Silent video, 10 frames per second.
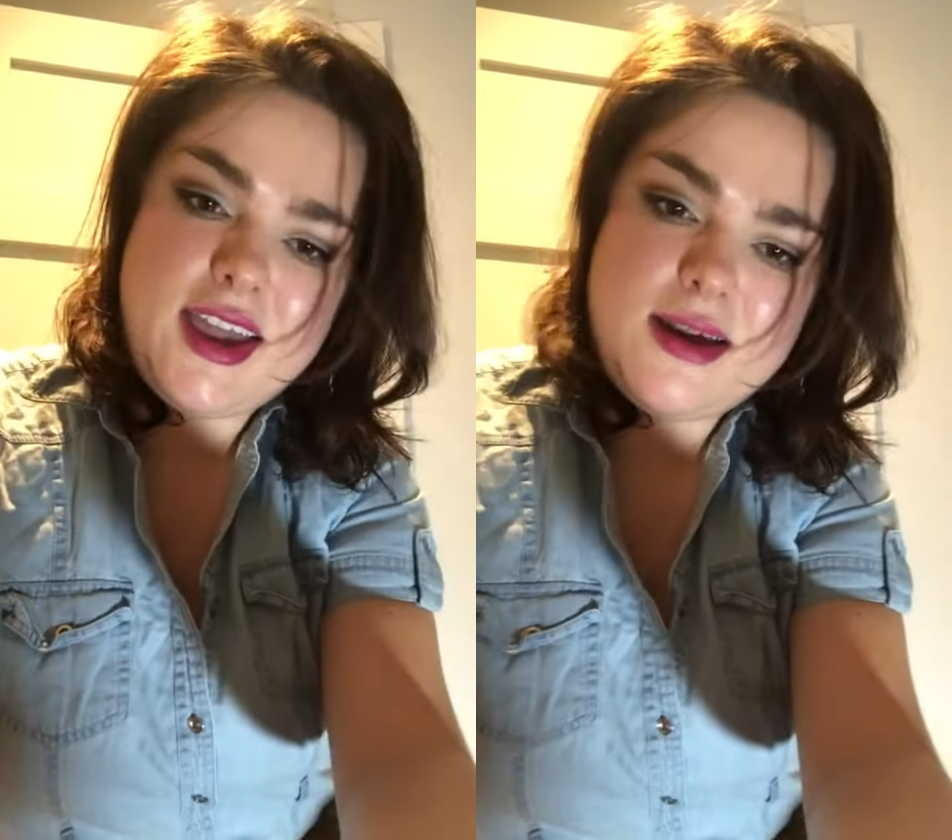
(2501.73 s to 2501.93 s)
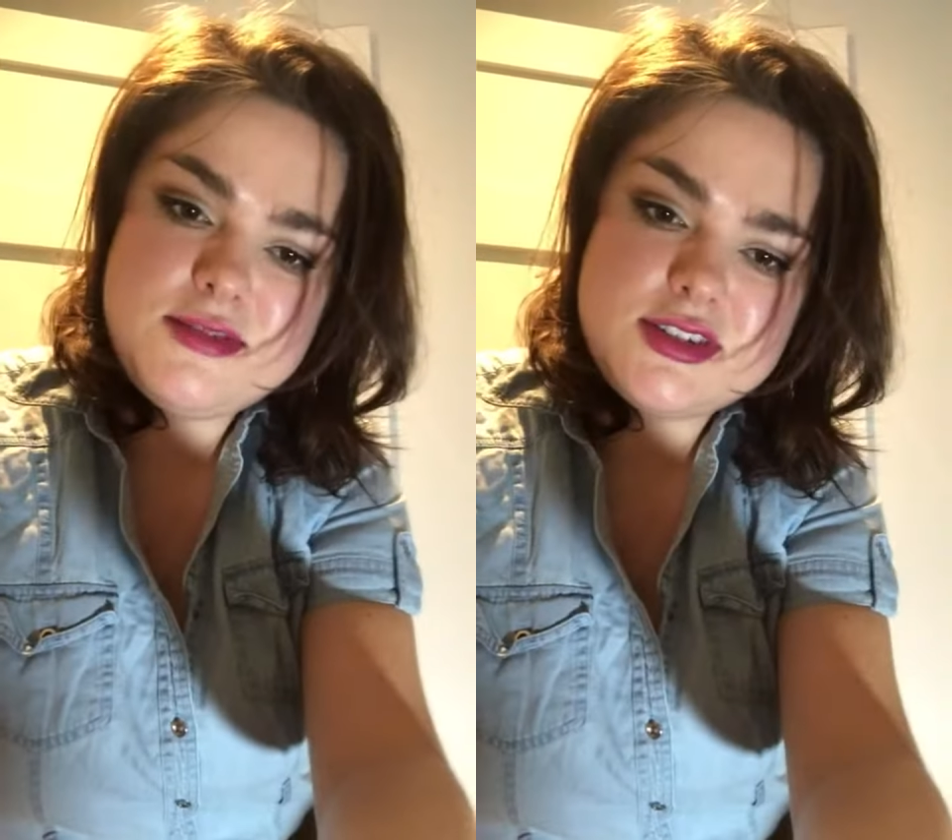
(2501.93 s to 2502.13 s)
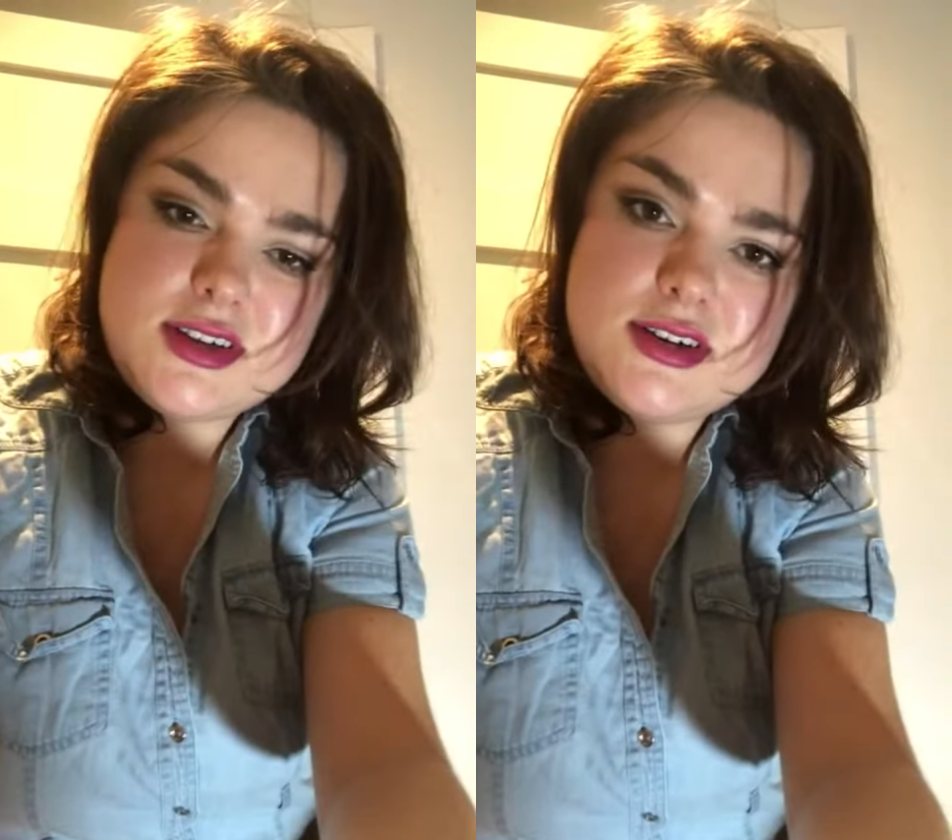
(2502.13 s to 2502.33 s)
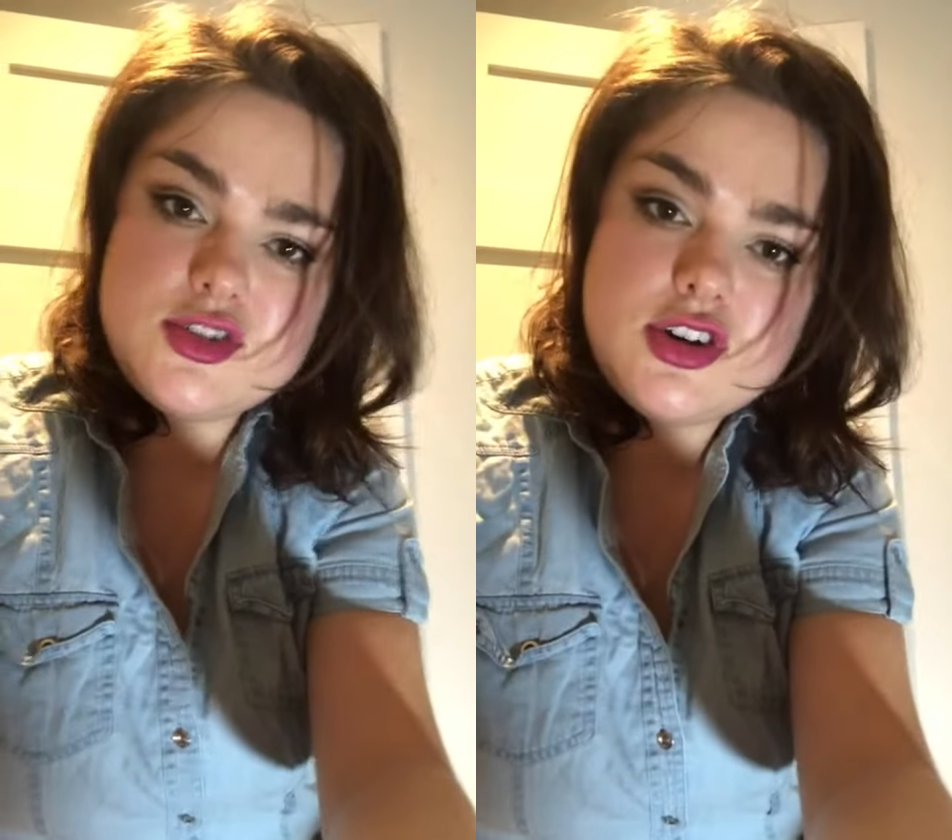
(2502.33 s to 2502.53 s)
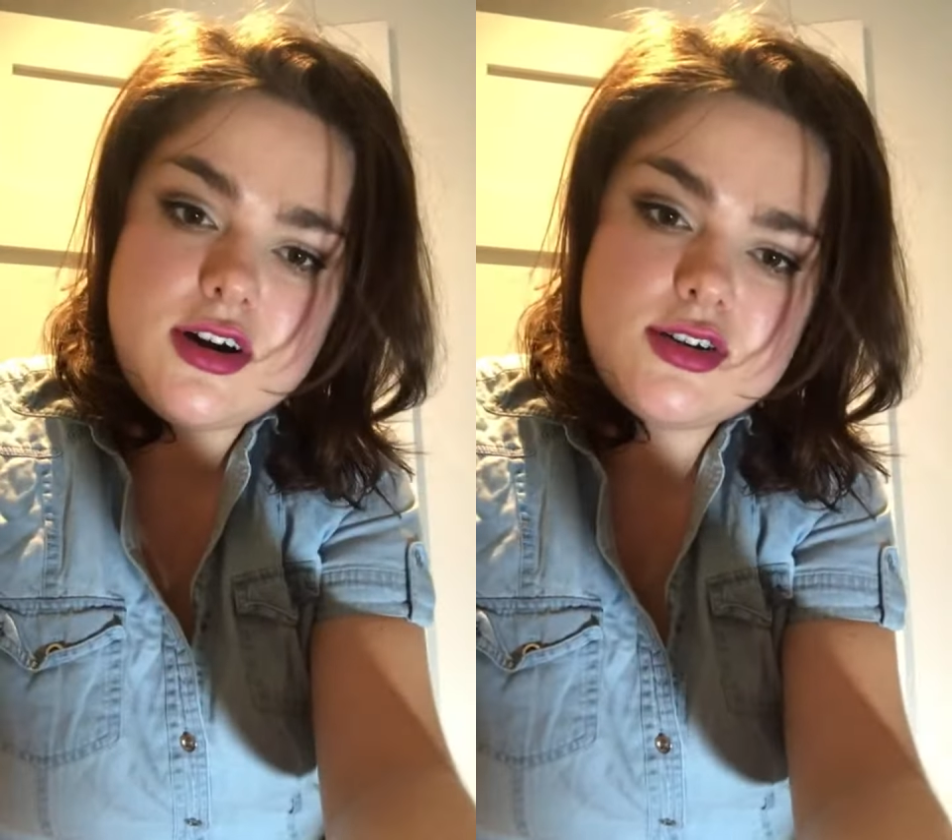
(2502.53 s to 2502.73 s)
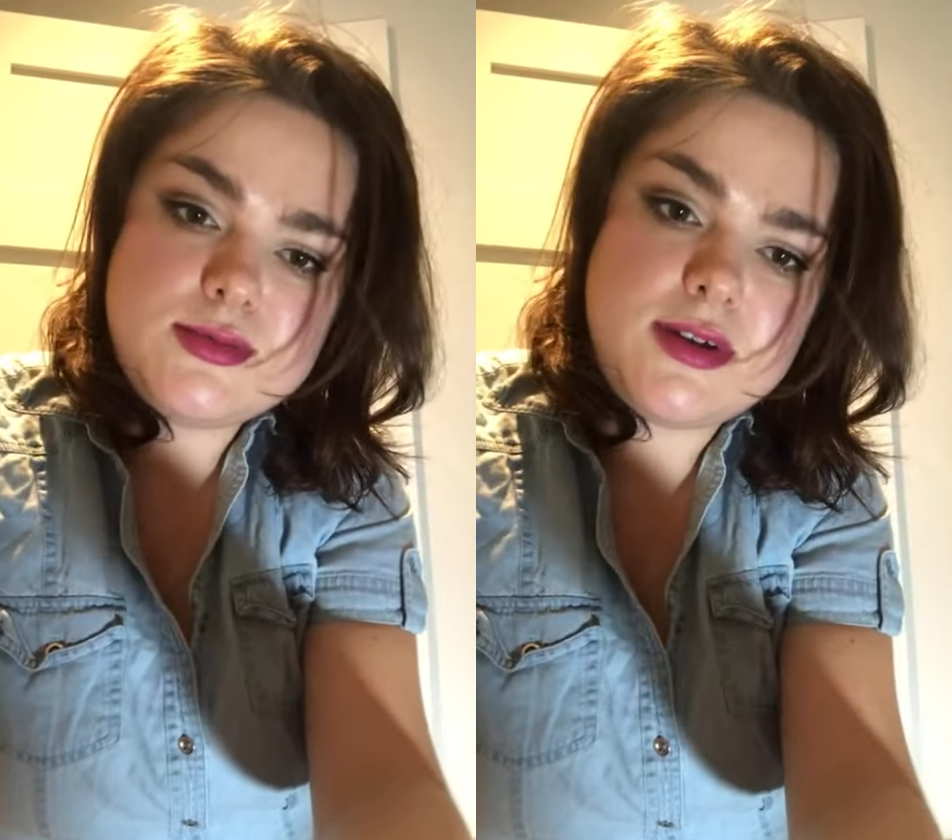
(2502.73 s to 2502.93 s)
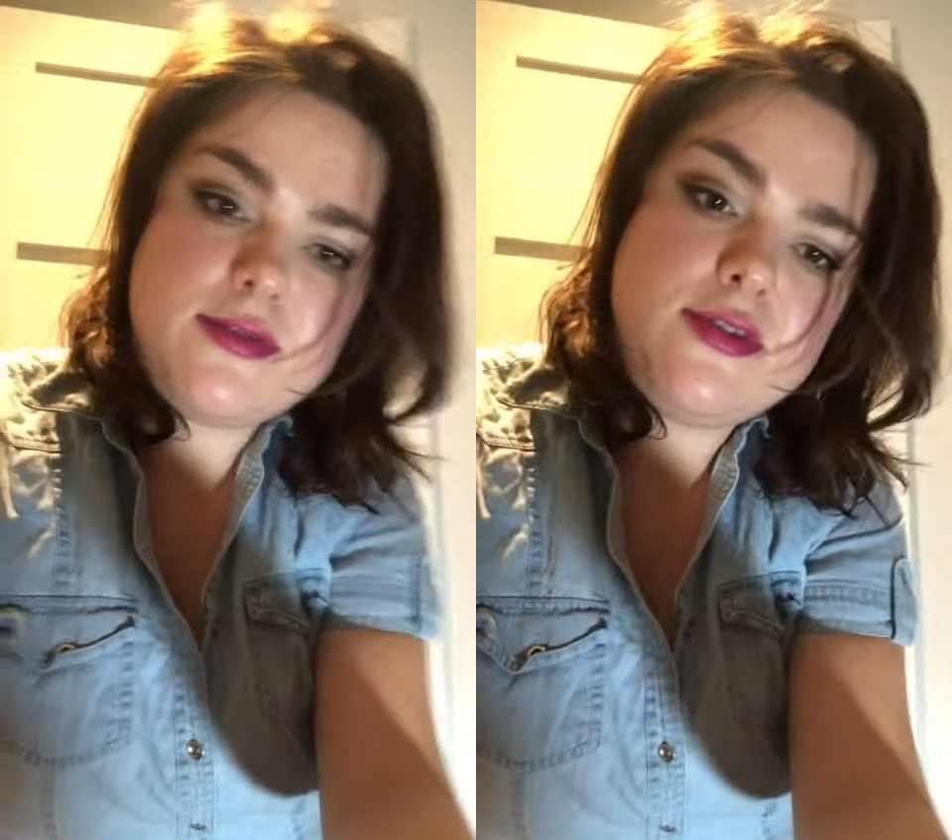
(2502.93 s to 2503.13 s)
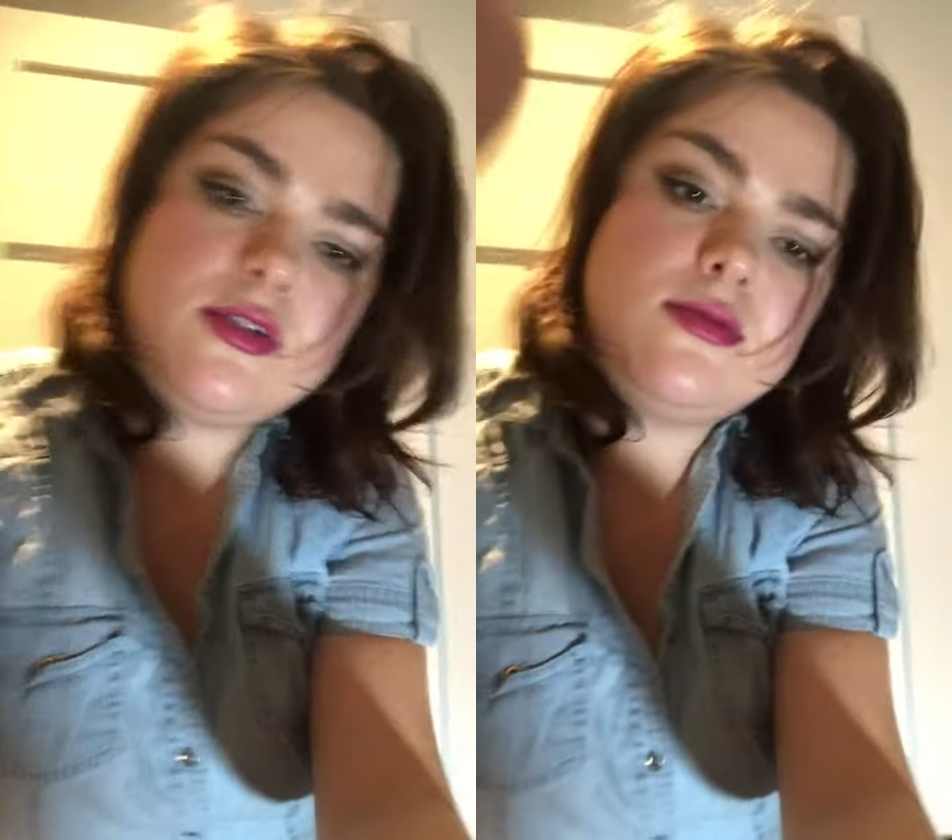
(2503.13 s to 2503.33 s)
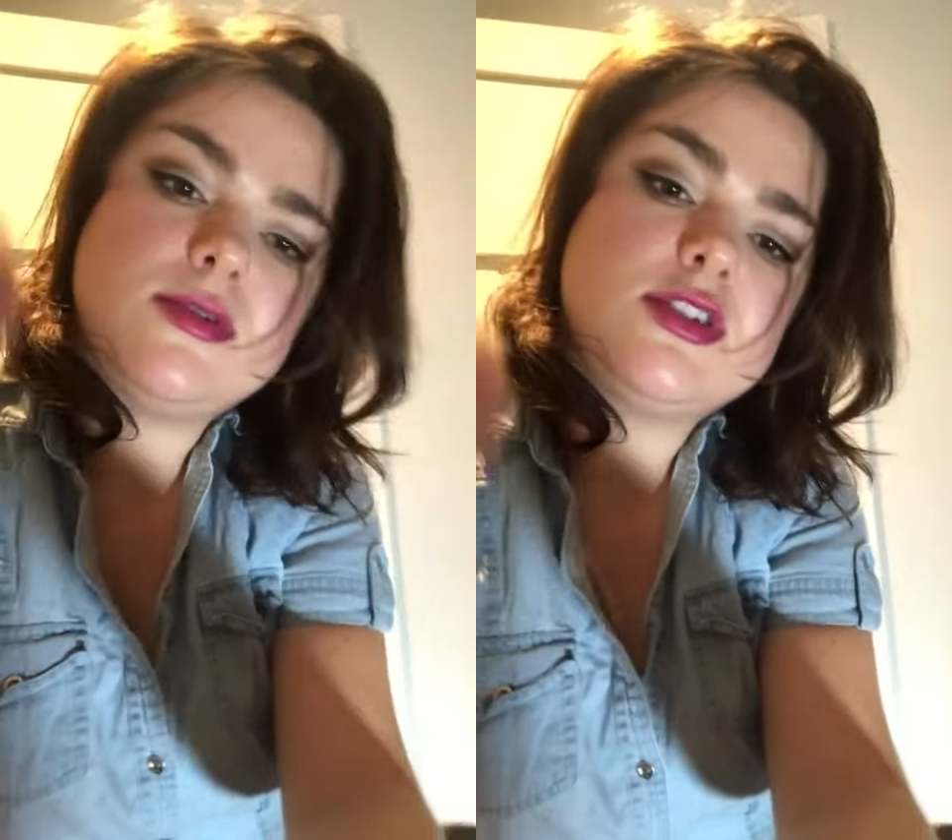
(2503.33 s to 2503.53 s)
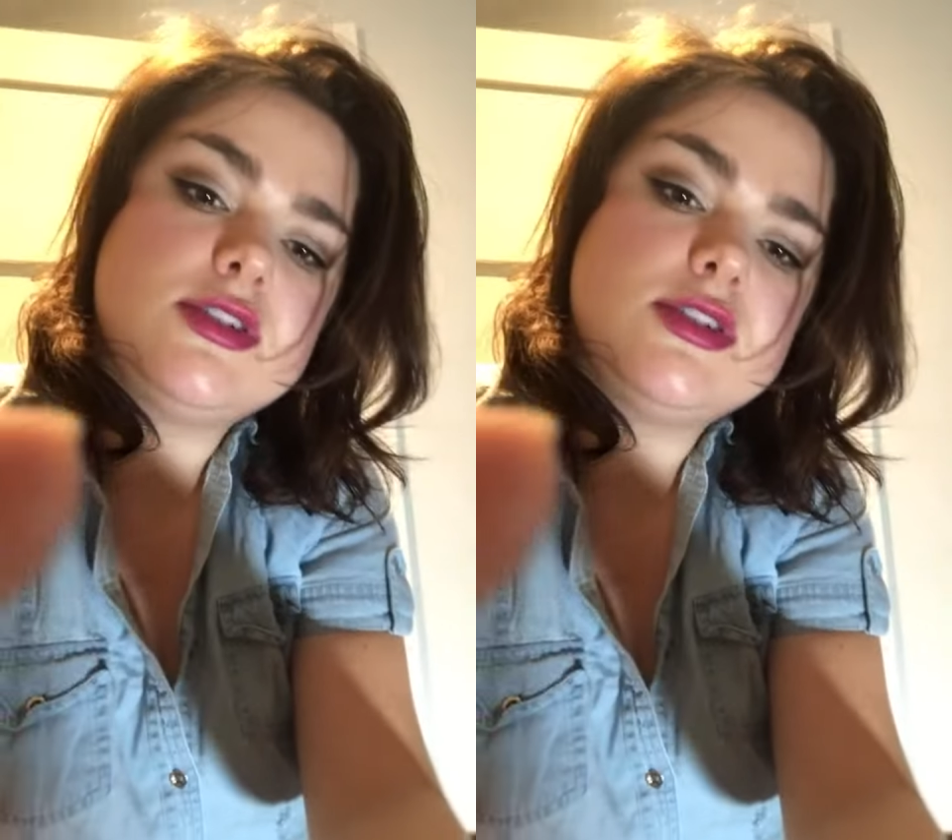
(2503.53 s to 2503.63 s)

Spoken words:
I'm just gonna charge my phone, which is